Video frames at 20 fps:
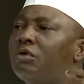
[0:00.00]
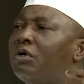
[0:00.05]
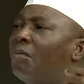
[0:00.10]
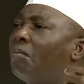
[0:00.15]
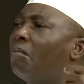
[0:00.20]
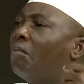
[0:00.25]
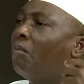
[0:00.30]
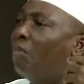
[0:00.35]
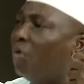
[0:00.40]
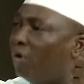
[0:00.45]

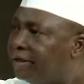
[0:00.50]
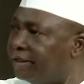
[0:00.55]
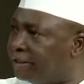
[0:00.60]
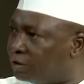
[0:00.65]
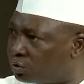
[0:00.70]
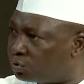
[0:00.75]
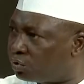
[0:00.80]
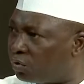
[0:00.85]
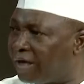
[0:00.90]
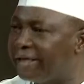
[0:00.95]

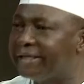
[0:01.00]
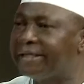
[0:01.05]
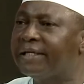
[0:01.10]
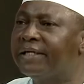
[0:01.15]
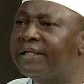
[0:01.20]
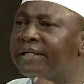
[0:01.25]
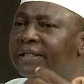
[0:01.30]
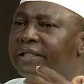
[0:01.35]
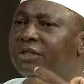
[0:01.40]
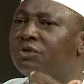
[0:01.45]
monitor and,
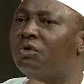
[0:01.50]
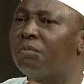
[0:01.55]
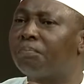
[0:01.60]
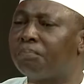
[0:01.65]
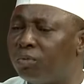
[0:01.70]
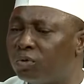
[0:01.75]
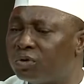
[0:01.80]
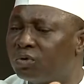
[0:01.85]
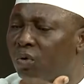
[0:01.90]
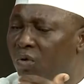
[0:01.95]
put